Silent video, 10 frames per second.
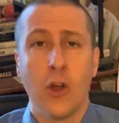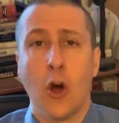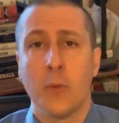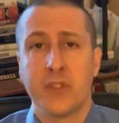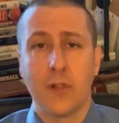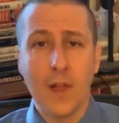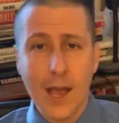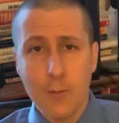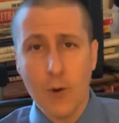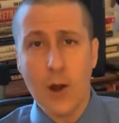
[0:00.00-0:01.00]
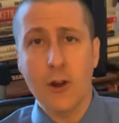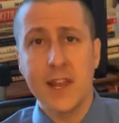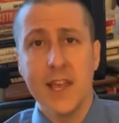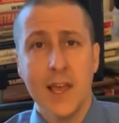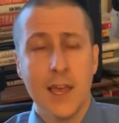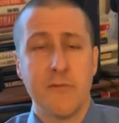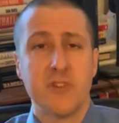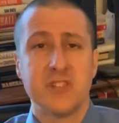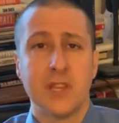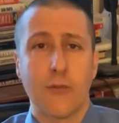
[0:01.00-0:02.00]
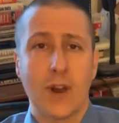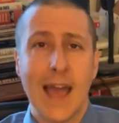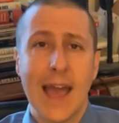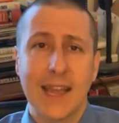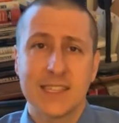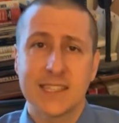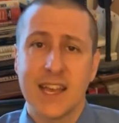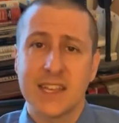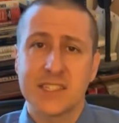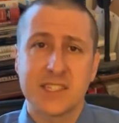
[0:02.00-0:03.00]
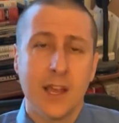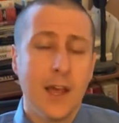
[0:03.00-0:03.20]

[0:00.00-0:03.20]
on with the library, if there's different access,